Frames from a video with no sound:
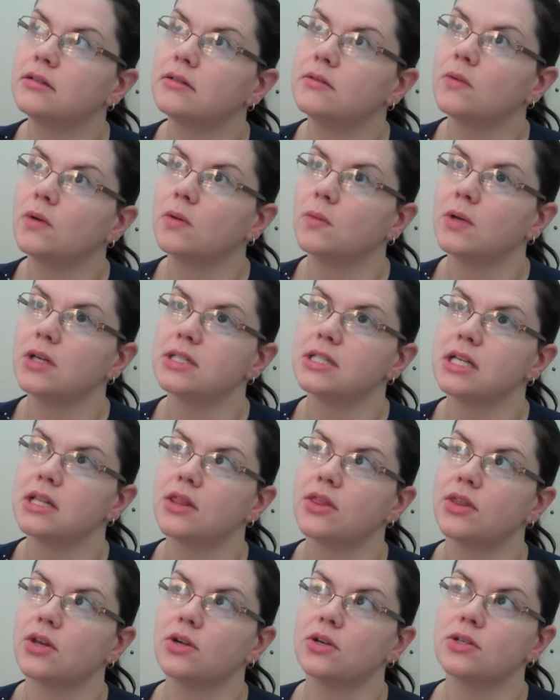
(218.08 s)
when was it,
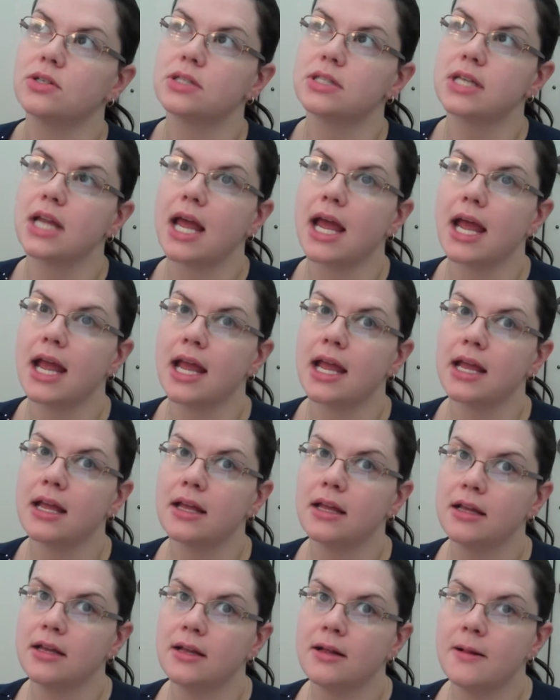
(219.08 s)
Thursday?
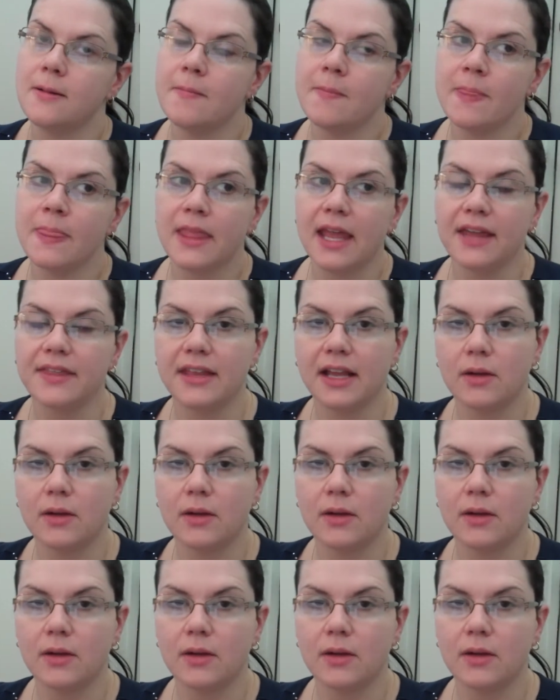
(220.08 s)
I think